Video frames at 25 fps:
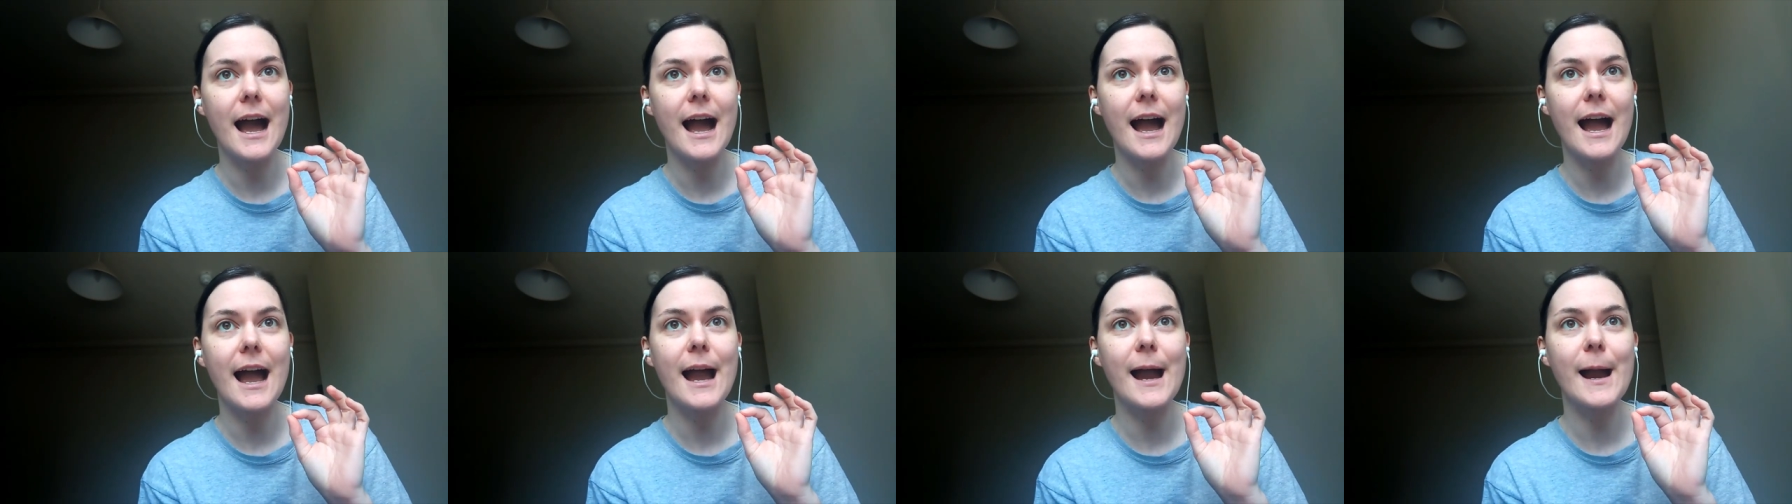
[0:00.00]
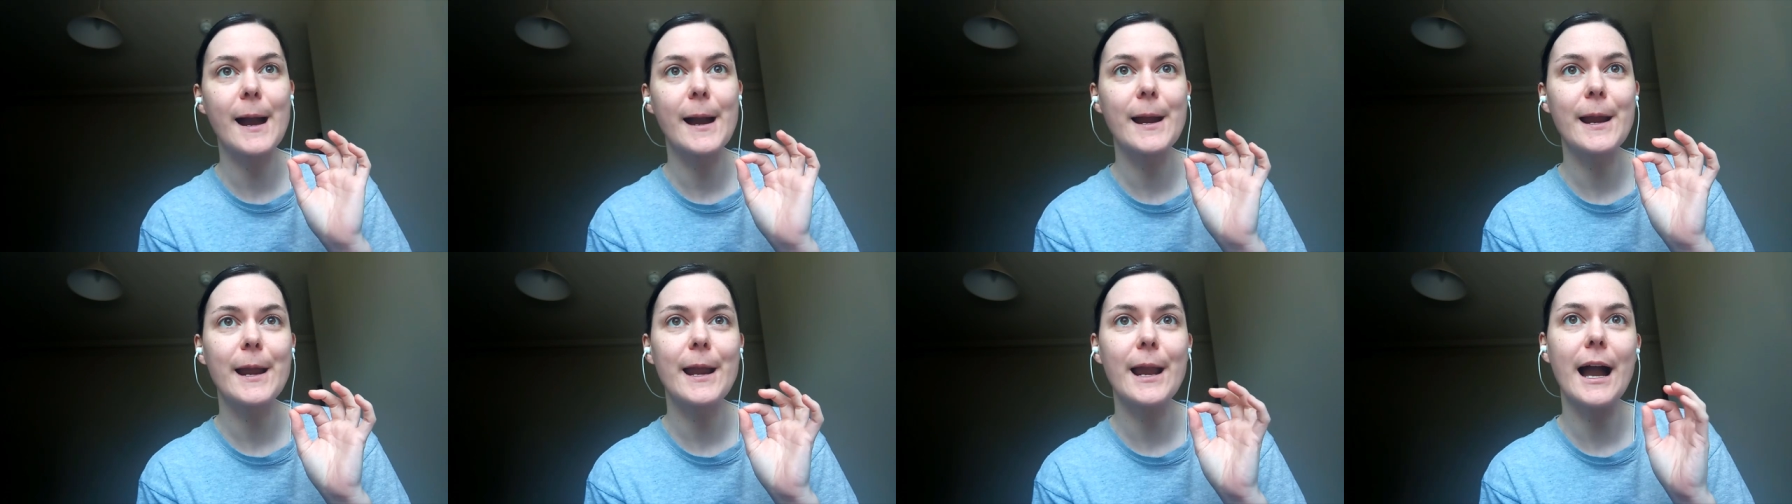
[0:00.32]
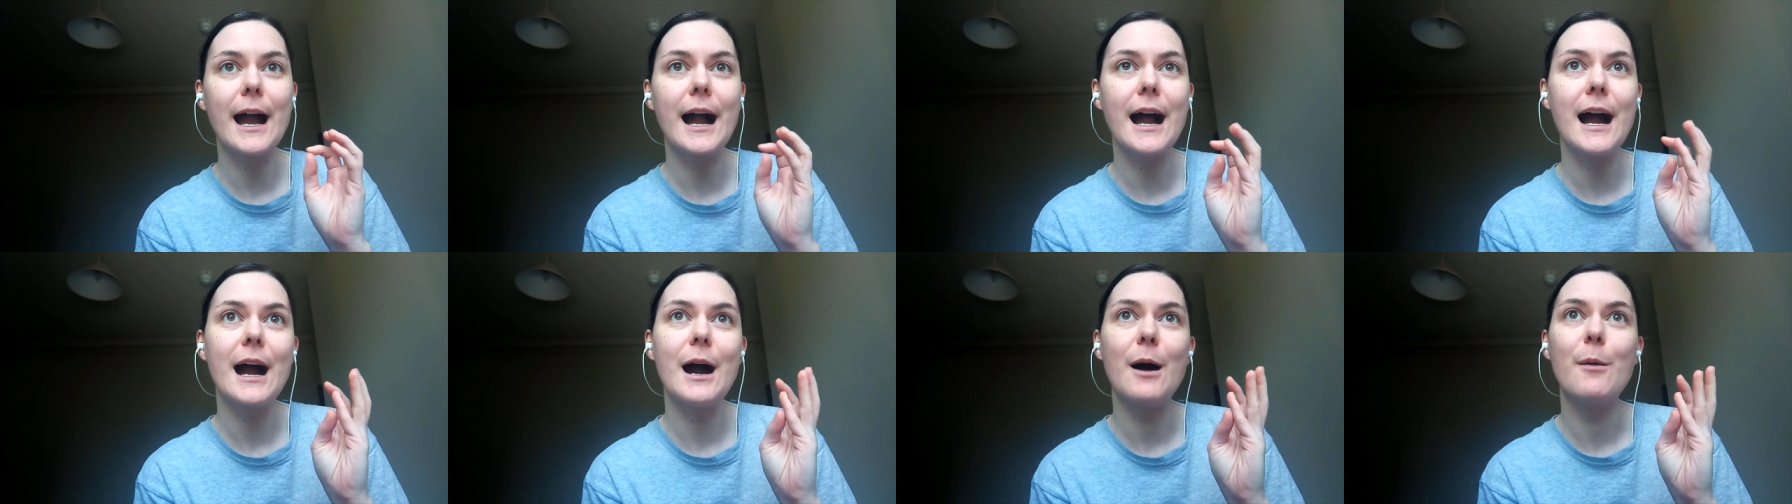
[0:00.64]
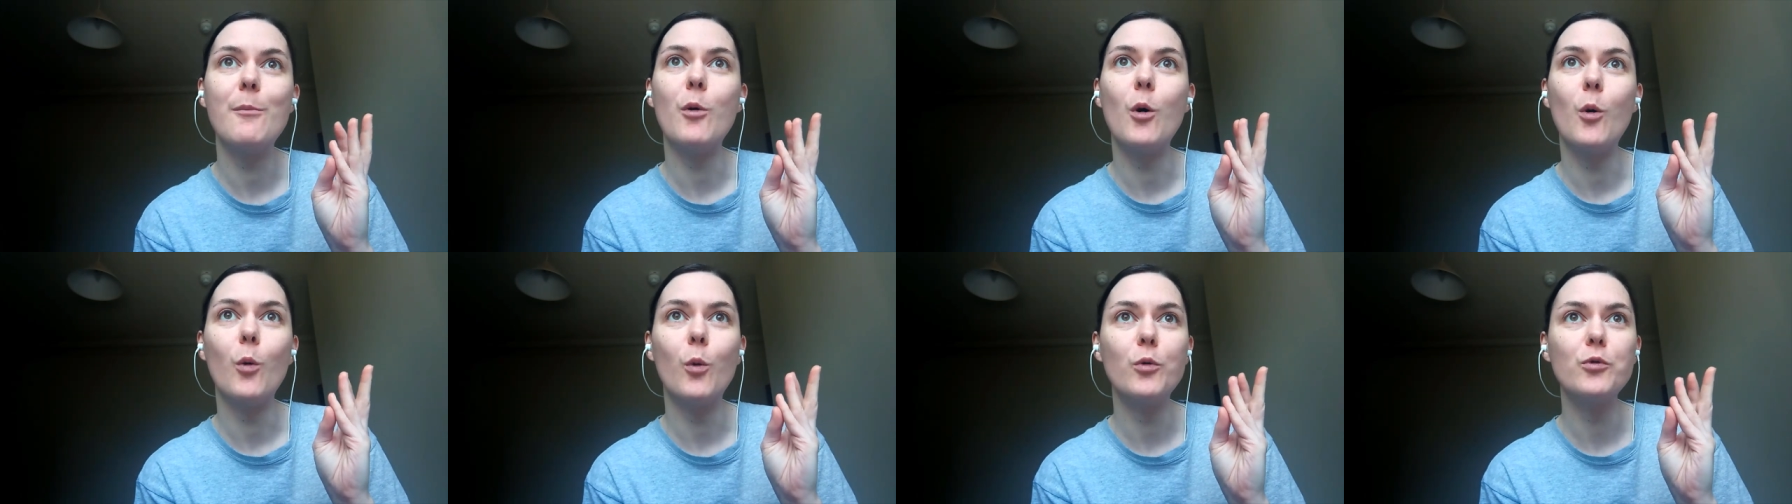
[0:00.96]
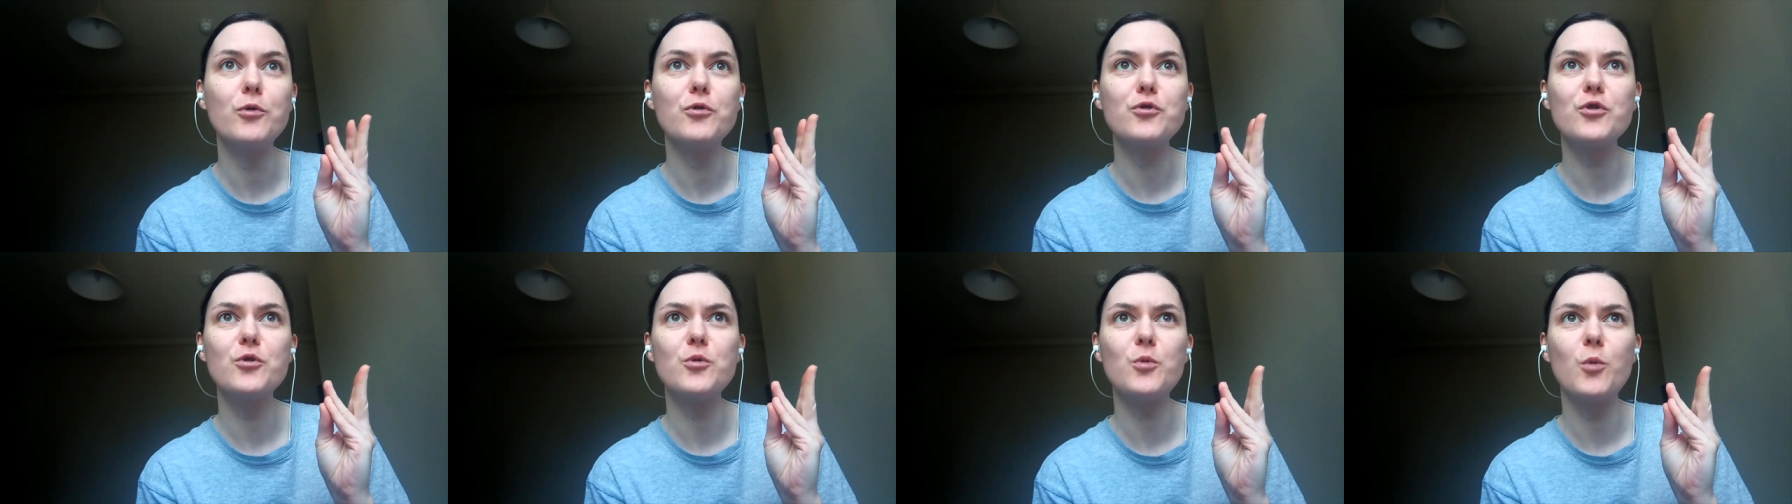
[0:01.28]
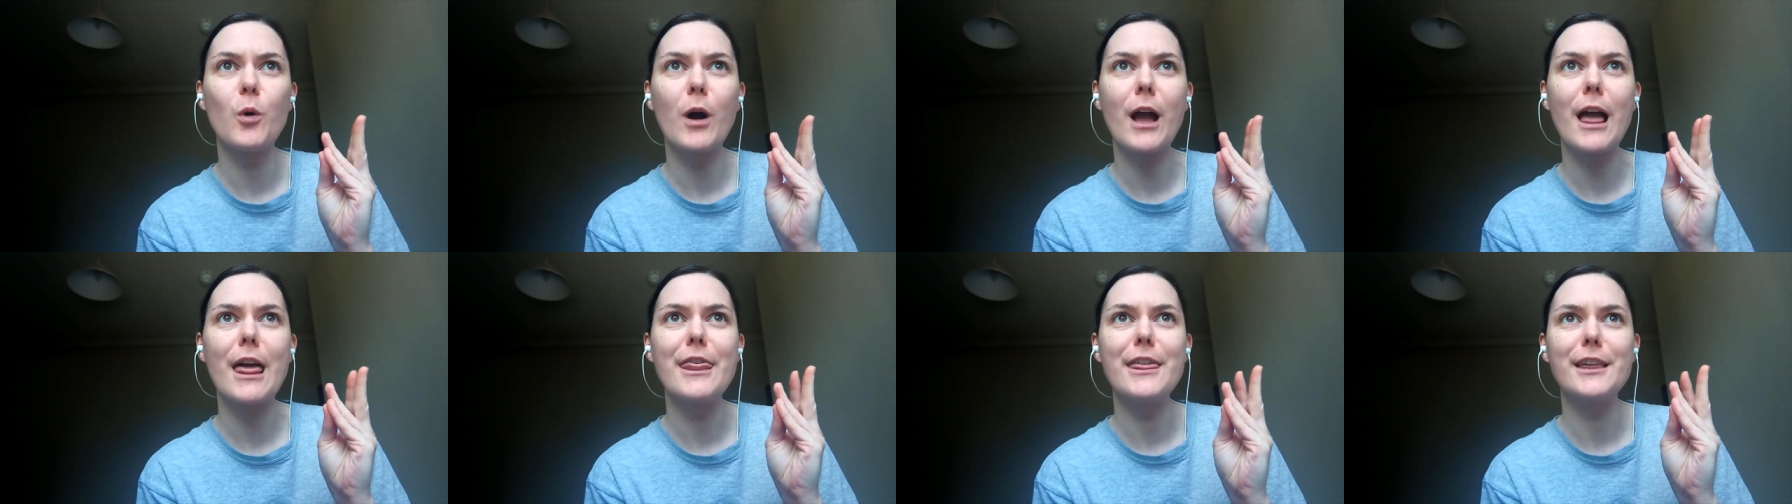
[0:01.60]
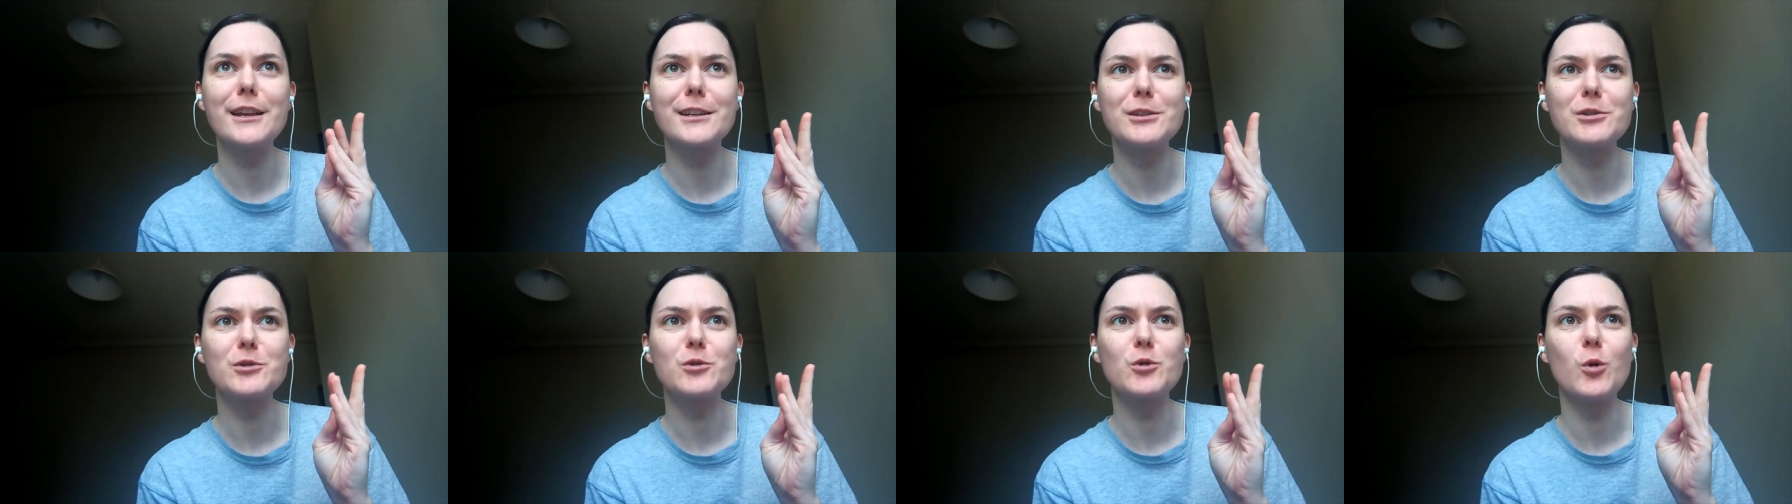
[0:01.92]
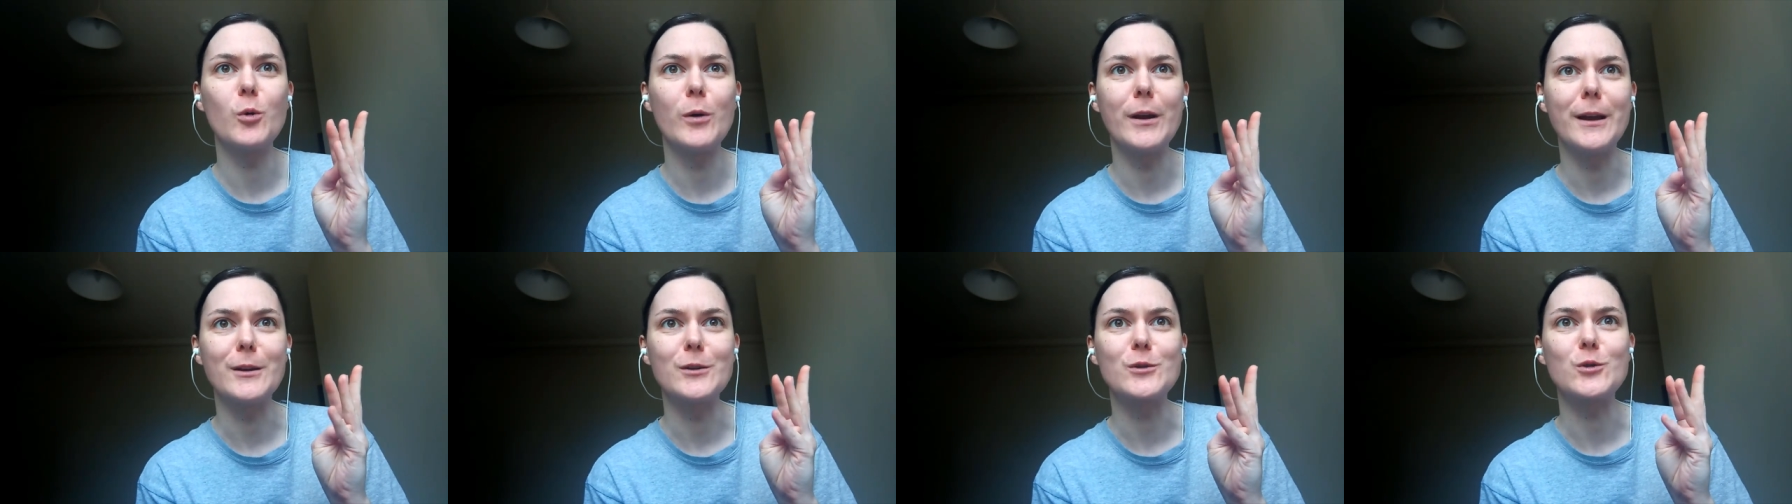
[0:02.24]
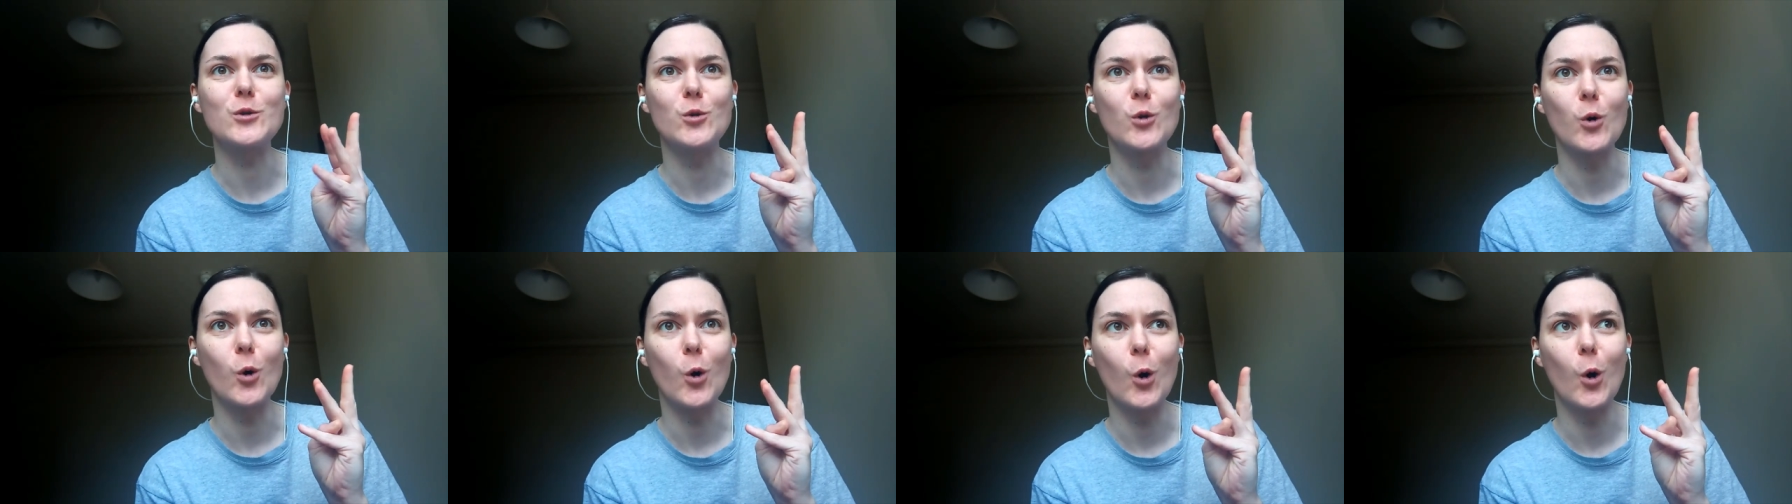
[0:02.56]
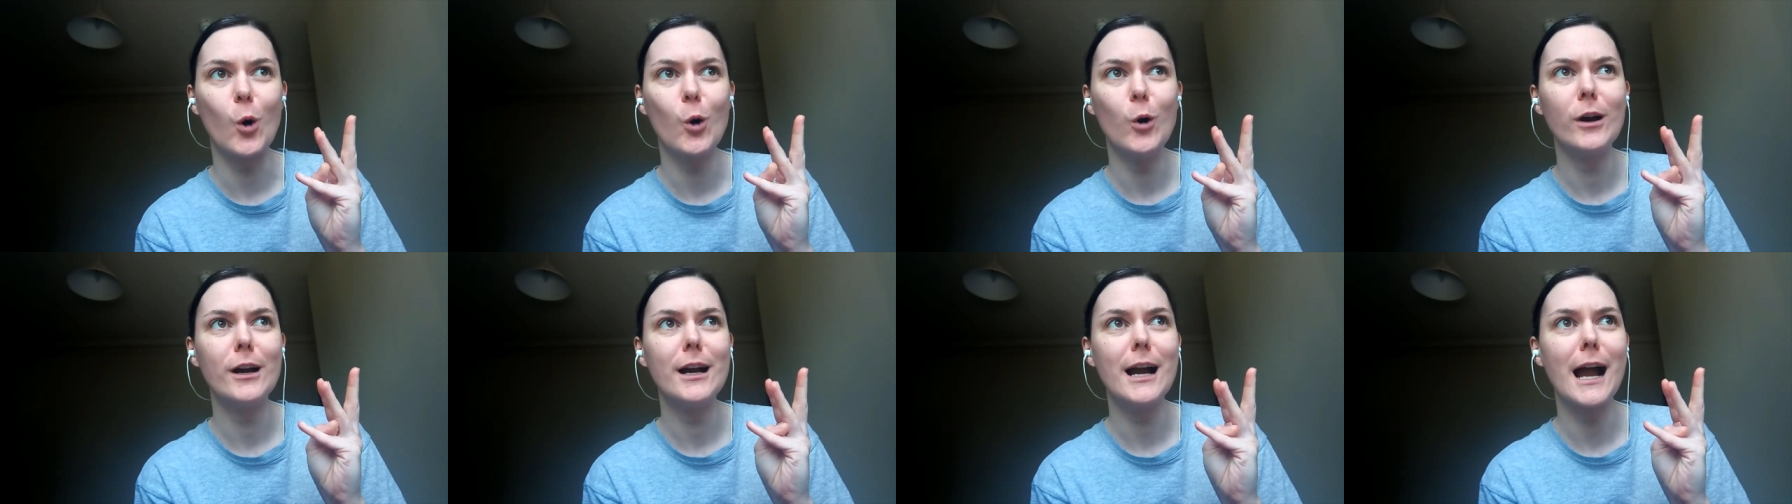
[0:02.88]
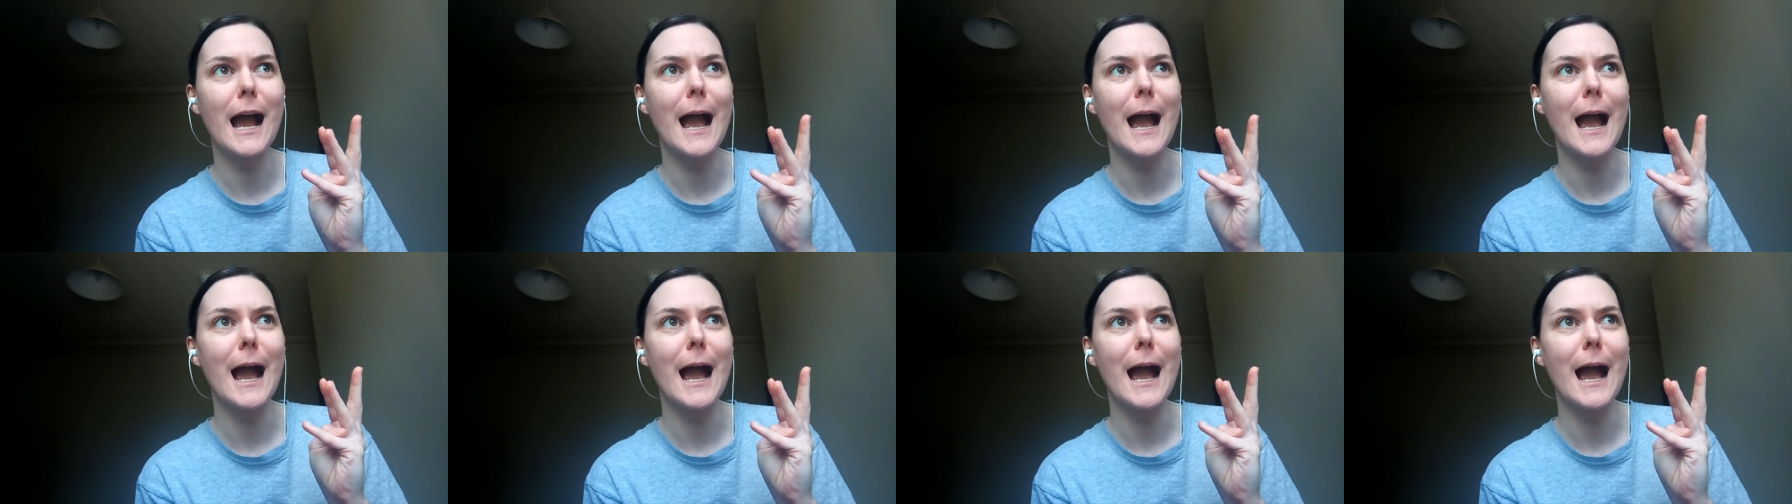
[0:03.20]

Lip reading: I am wondering where this is going to go.